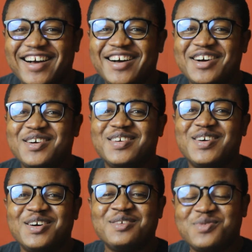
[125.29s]
Oh
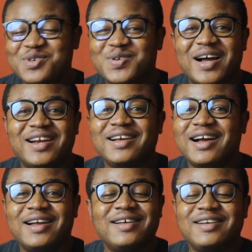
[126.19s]
God, bro,
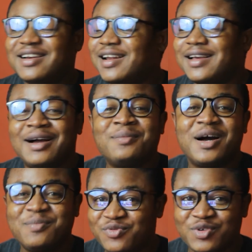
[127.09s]

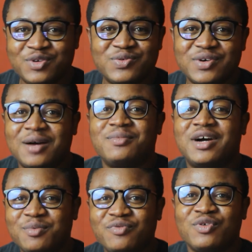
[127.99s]
I'm happy for you.
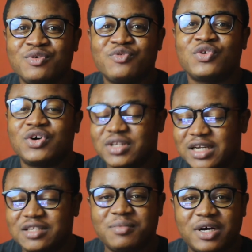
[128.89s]
I'm happy for you
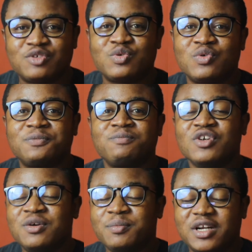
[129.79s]
for that milestone.
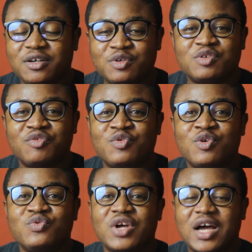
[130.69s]
By the grace
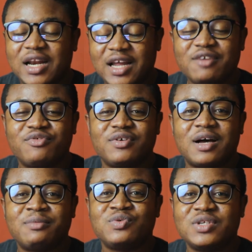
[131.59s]
of God, we are alive
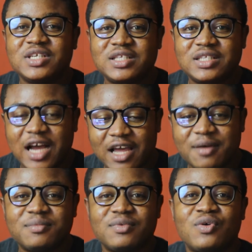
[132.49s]
up to this
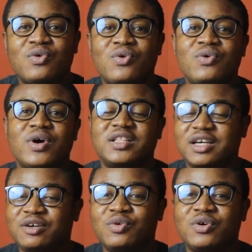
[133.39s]
time. Oh,
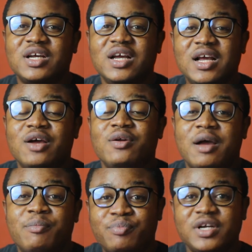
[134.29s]
I thank God,
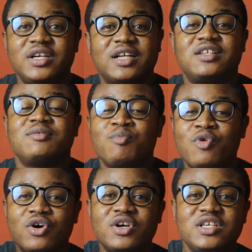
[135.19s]
and I pray that
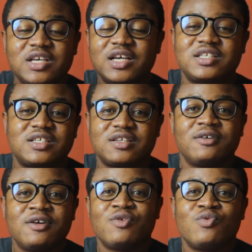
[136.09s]
more years